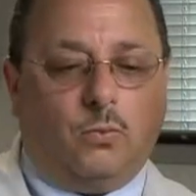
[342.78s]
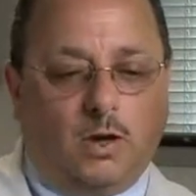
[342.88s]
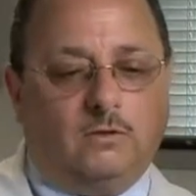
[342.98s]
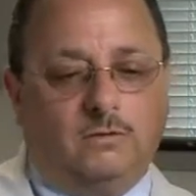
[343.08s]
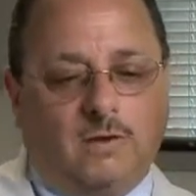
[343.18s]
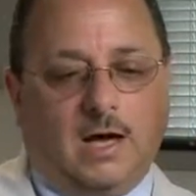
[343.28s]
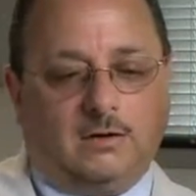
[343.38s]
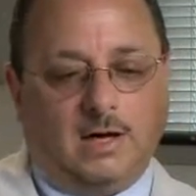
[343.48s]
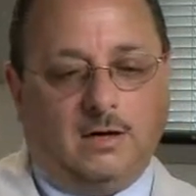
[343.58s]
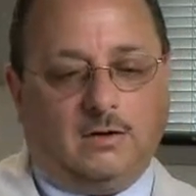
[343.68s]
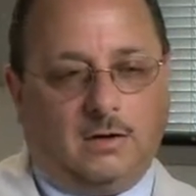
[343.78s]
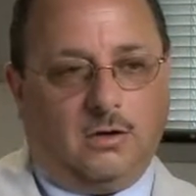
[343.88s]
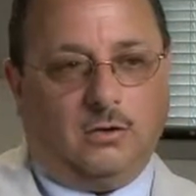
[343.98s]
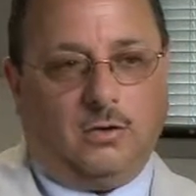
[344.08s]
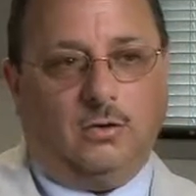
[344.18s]
Once you've got data
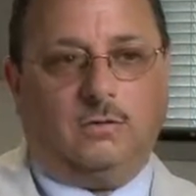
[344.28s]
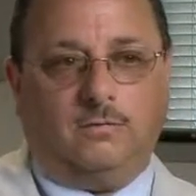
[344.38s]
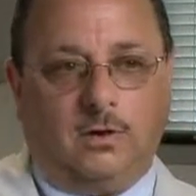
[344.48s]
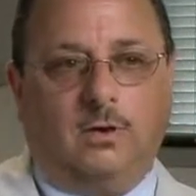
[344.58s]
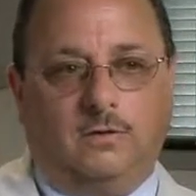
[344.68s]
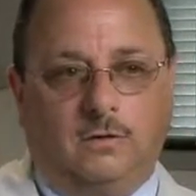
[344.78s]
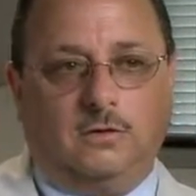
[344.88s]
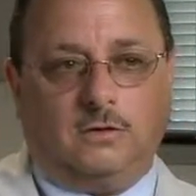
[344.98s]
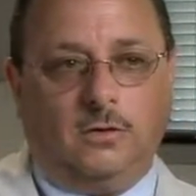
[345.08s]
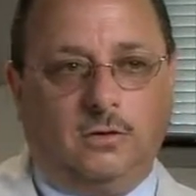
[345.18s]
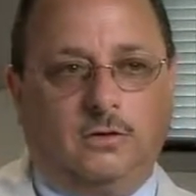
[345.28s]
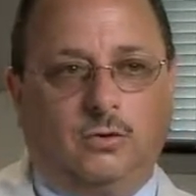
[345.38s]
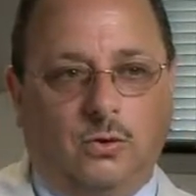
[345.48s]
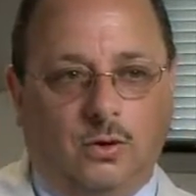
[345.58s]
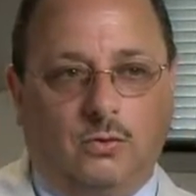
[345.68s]
there, though, it's very easy to show that
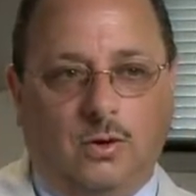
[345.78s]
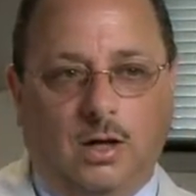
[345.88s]
they're growing